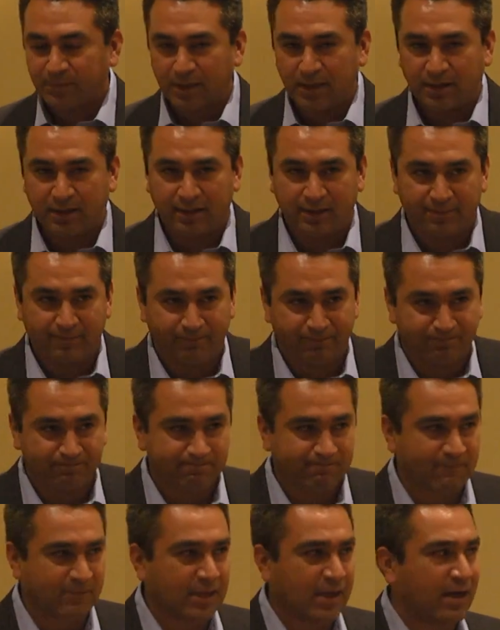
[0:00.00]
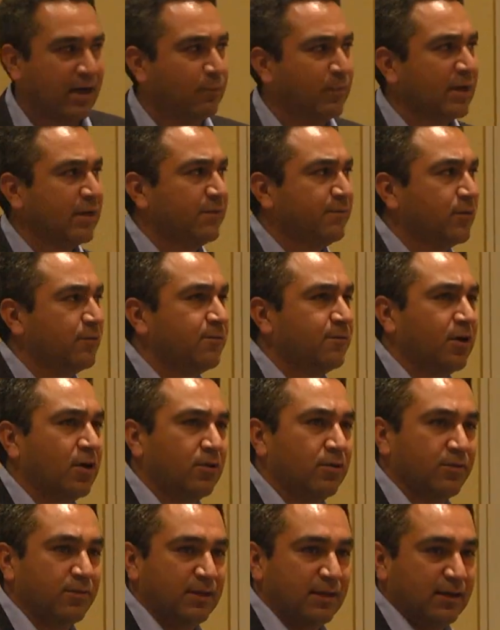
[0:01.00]
How many of you
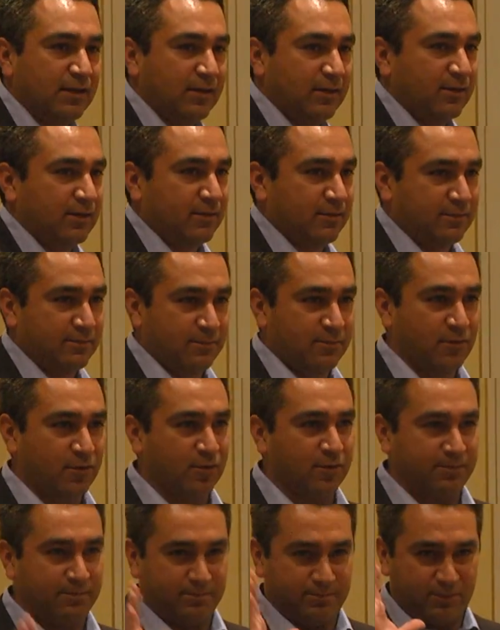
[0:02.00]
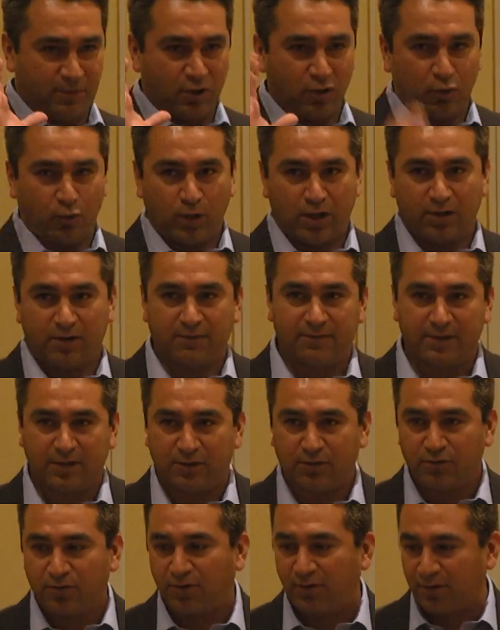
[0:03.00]
follow or are aware of the
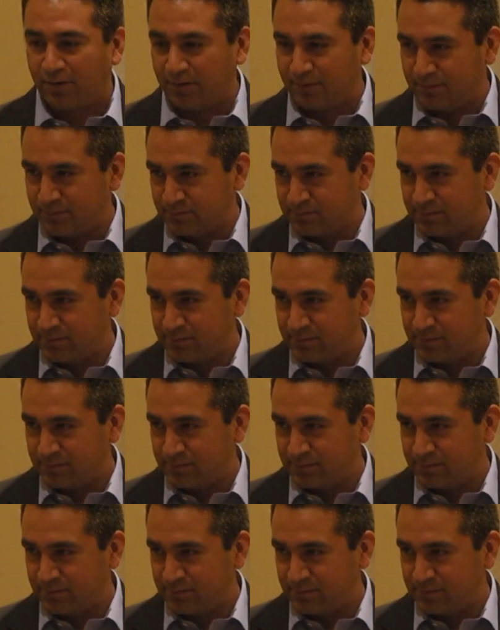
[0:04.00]
Google